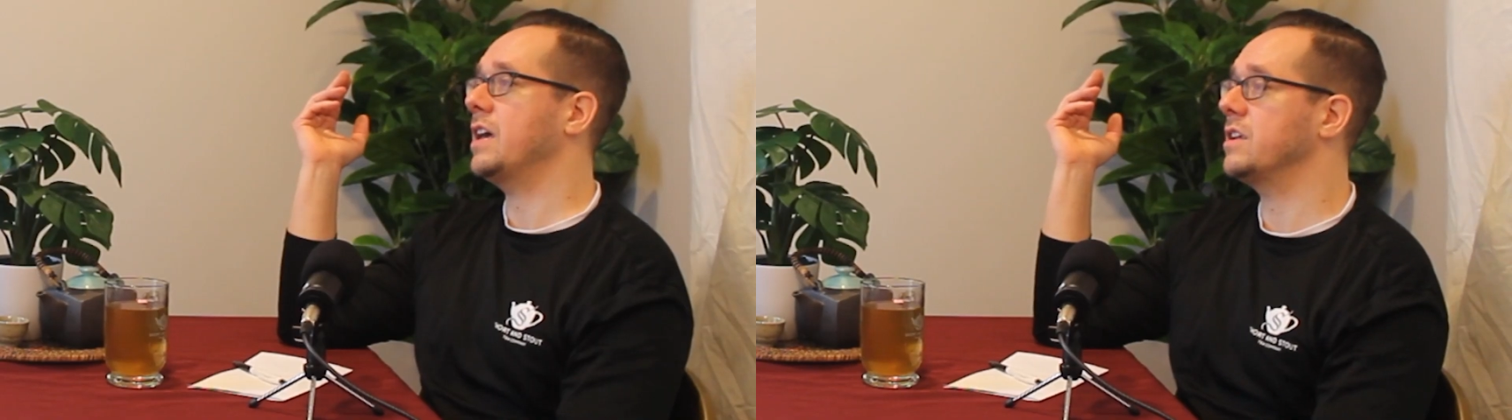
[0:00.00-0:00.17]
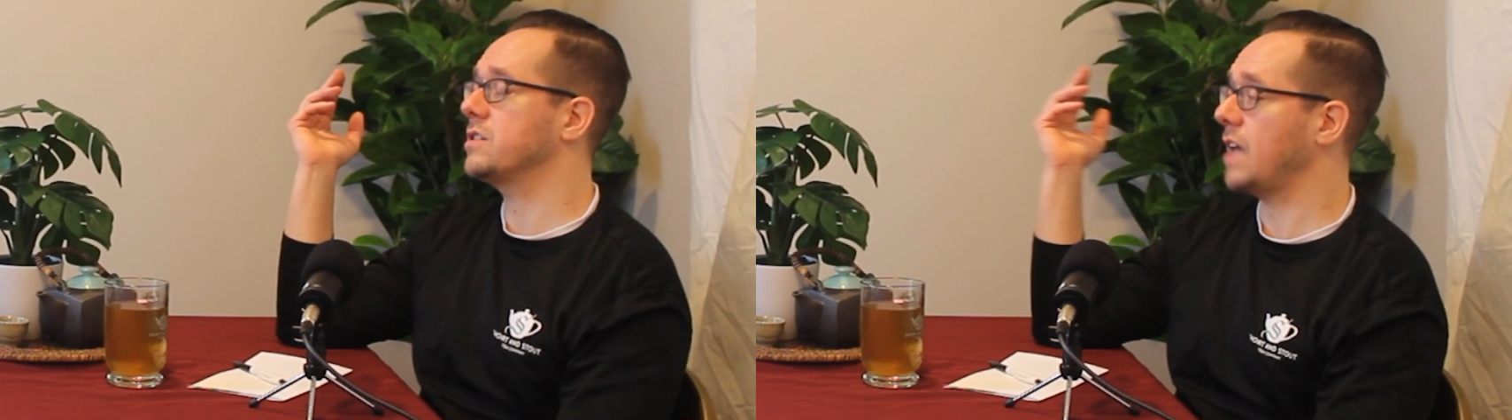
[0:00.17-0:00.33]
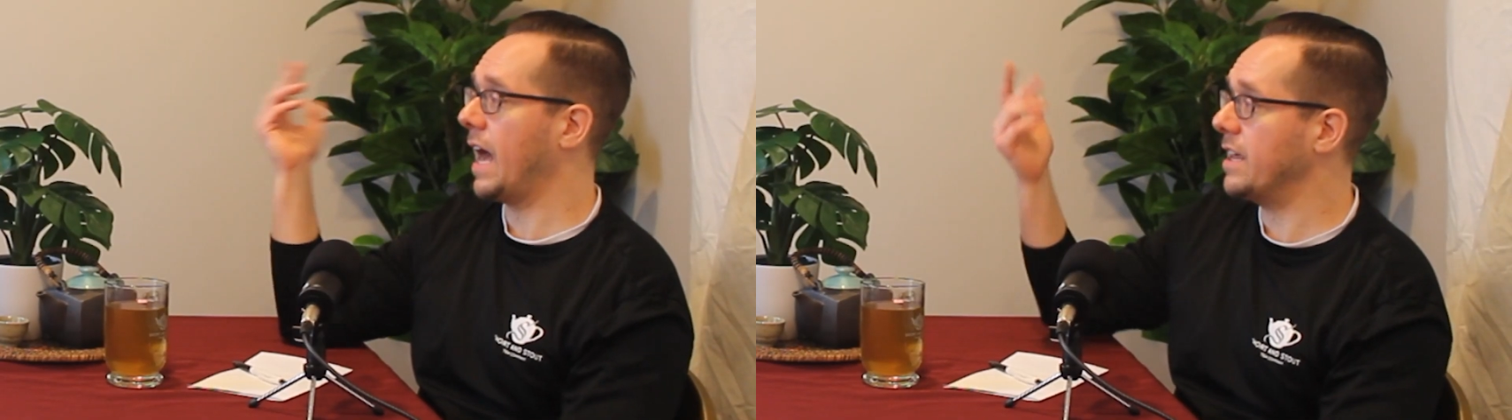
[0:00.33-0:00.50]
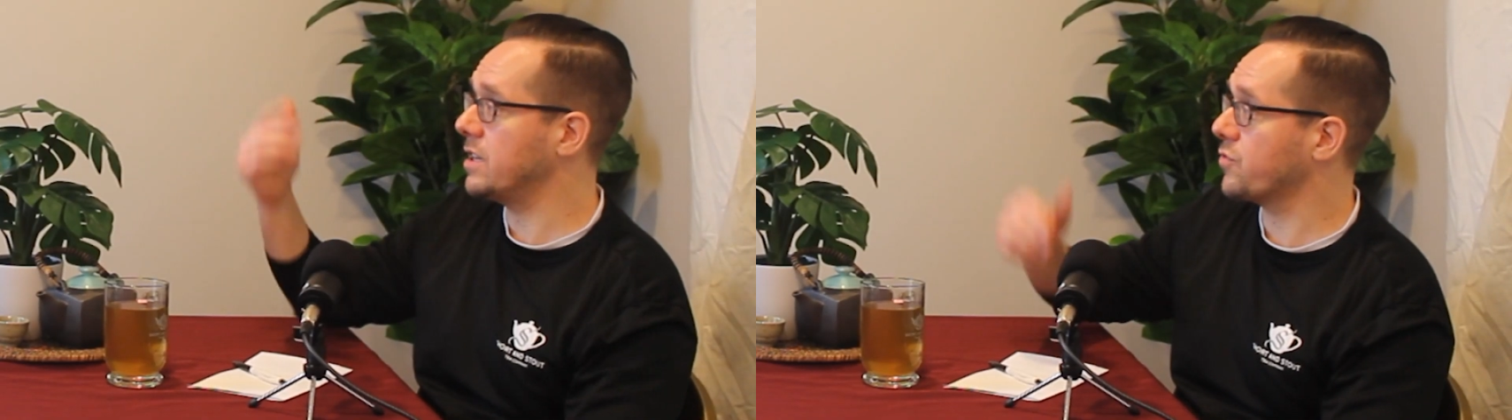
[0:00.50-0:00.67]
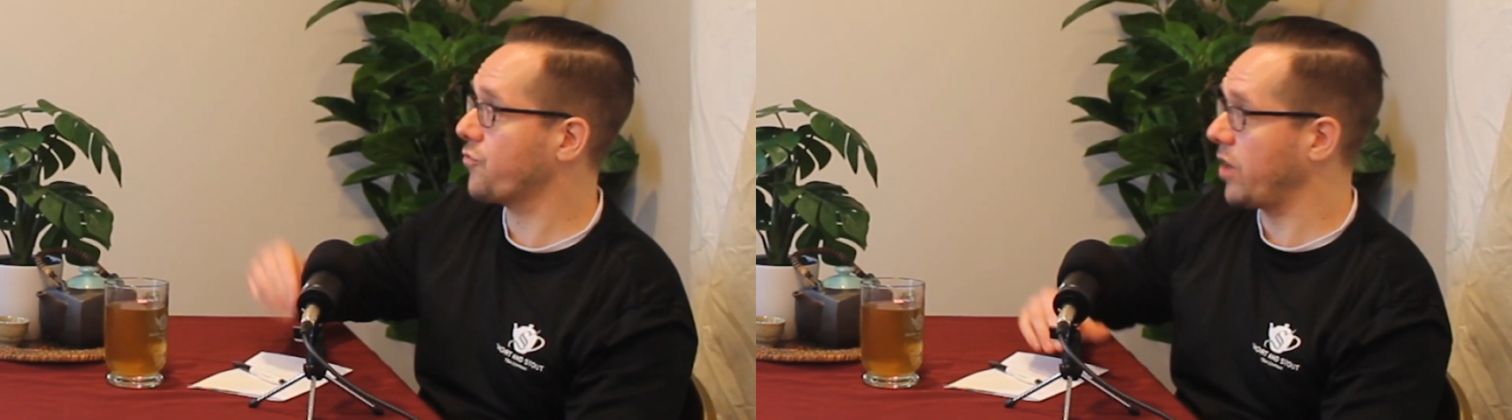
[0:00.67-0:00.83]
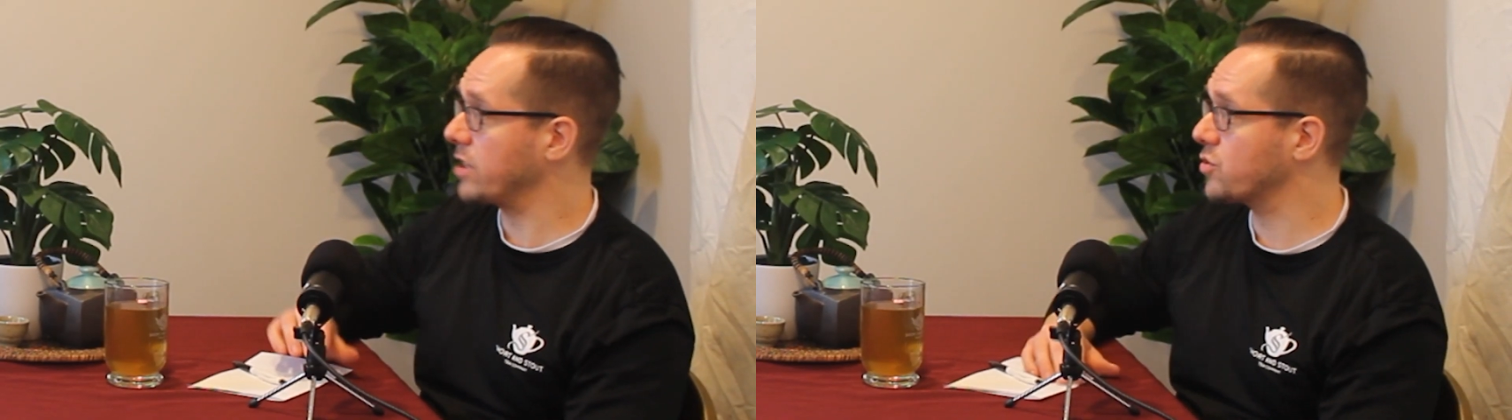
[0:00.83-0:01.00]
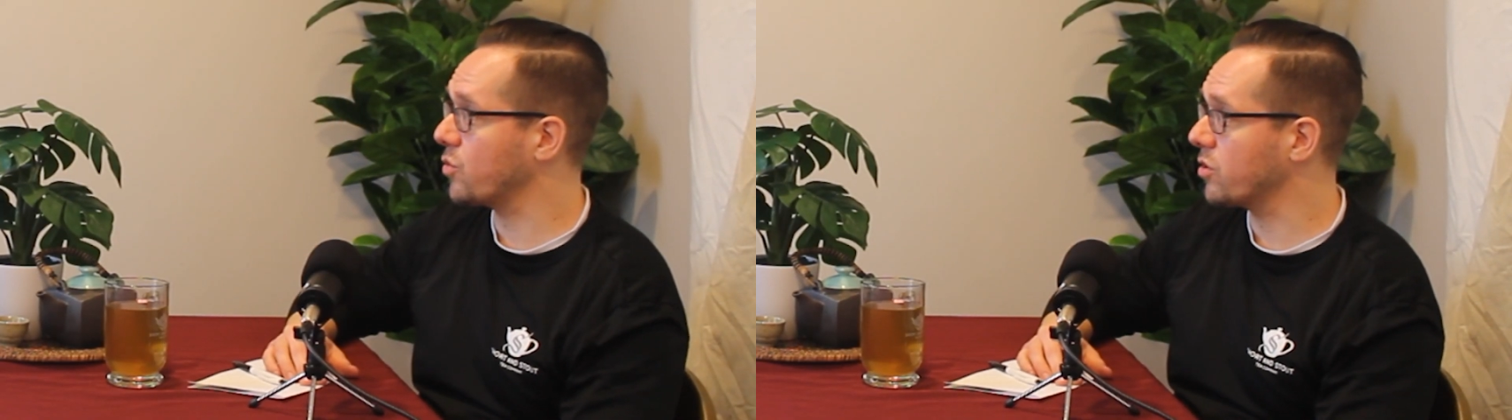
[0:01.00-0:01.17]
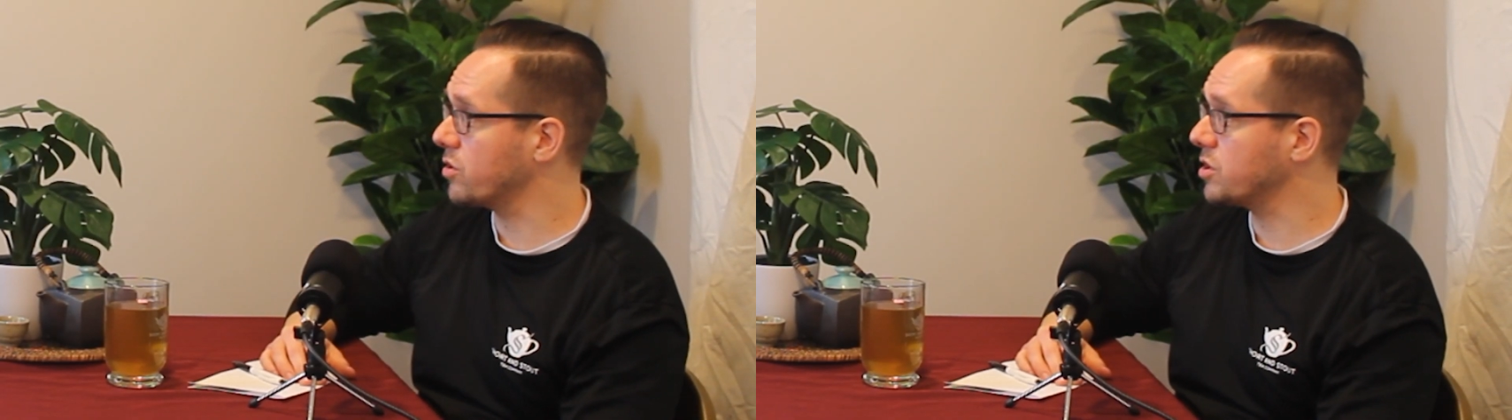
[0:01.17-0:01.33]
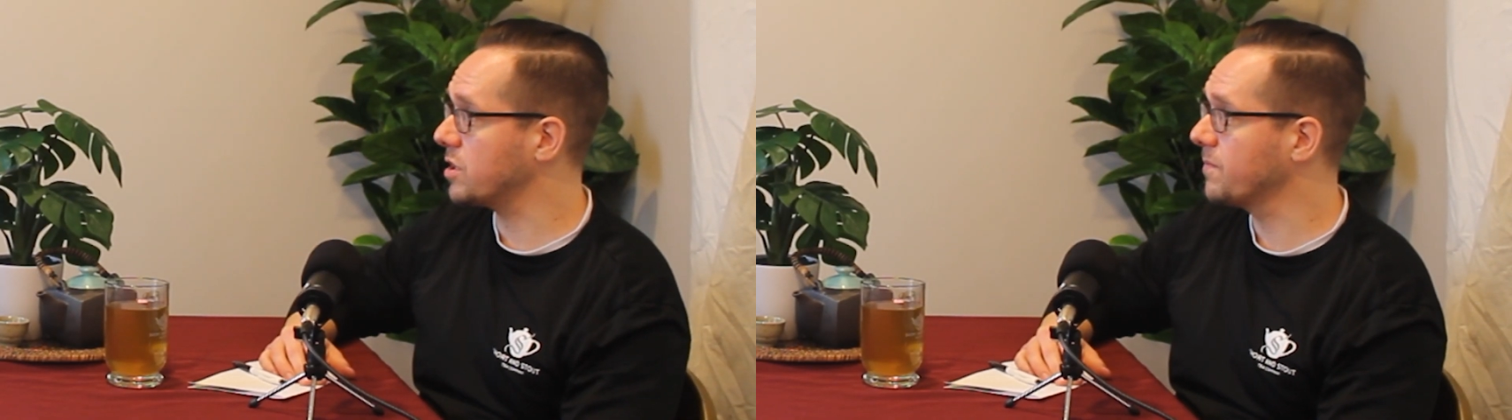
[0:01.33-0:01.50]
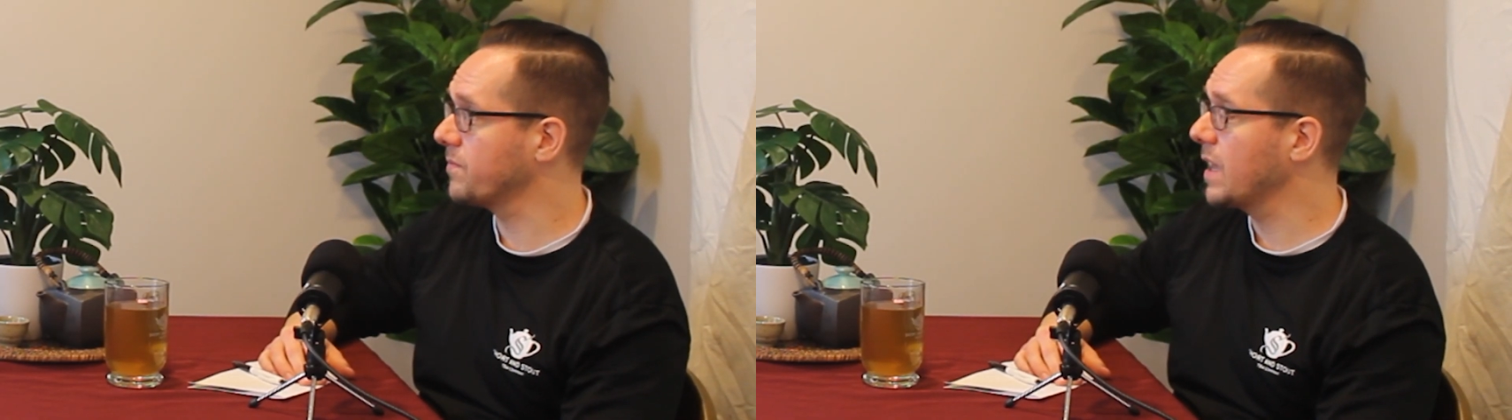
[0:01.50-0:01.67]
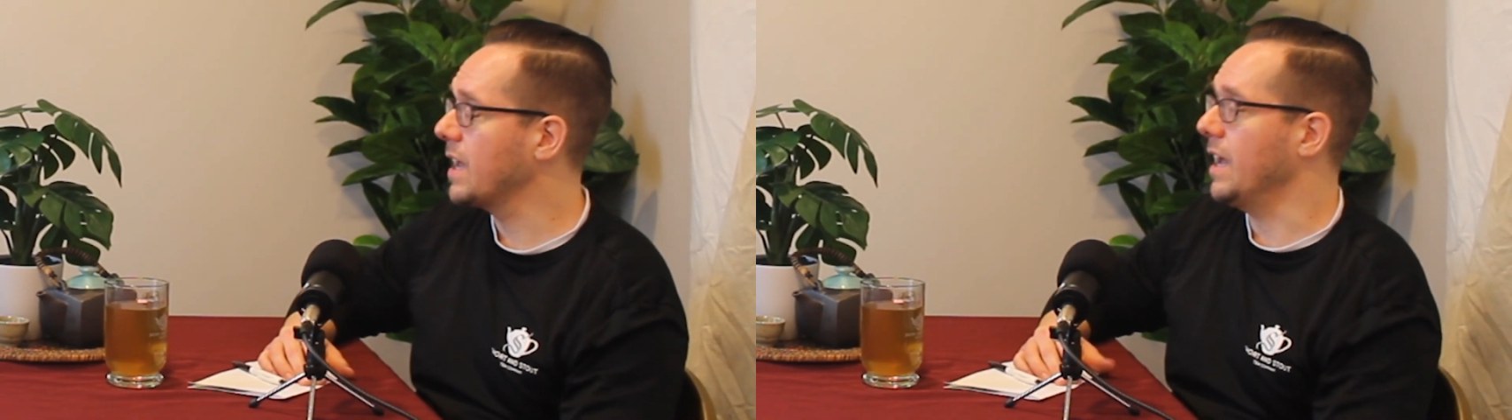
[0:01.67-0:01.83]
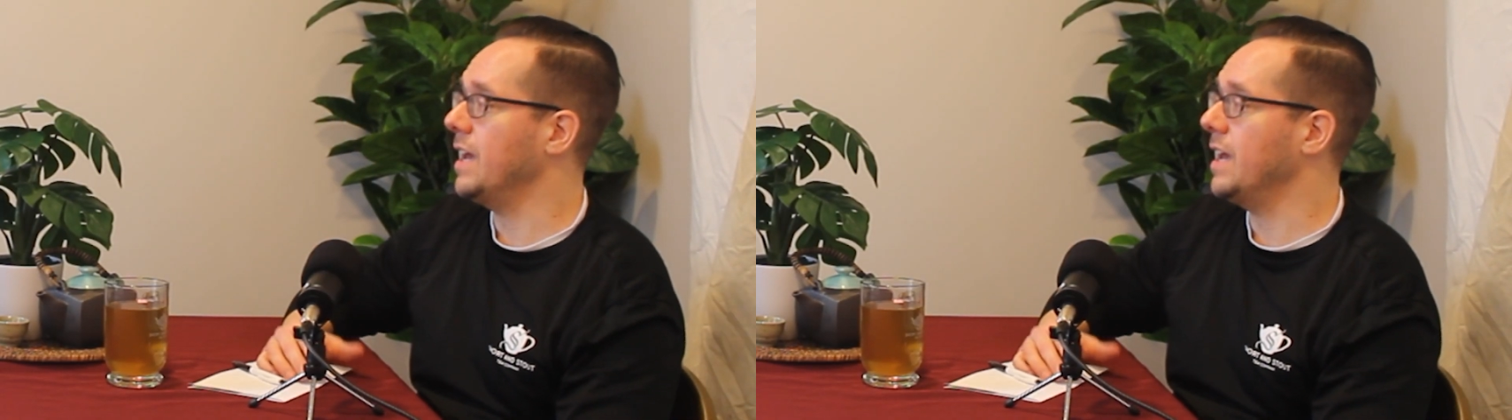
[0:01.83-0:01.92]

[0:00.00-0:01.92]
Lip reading: is French origin,